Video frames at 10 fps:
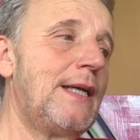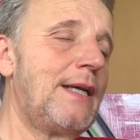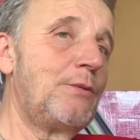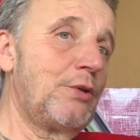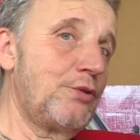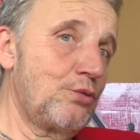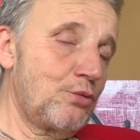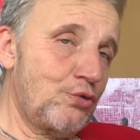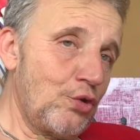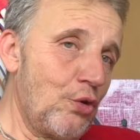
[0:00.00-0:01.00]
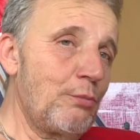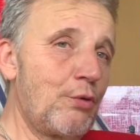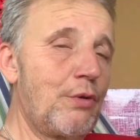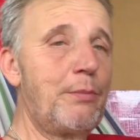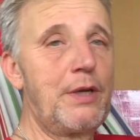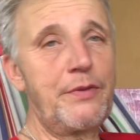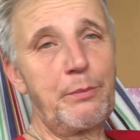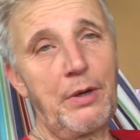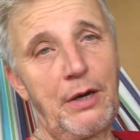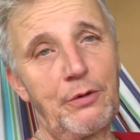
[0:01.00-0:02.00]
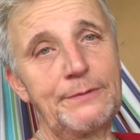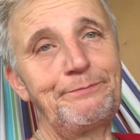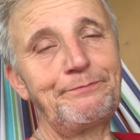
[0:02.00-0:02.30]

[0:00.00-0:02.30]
I want to talk more about the power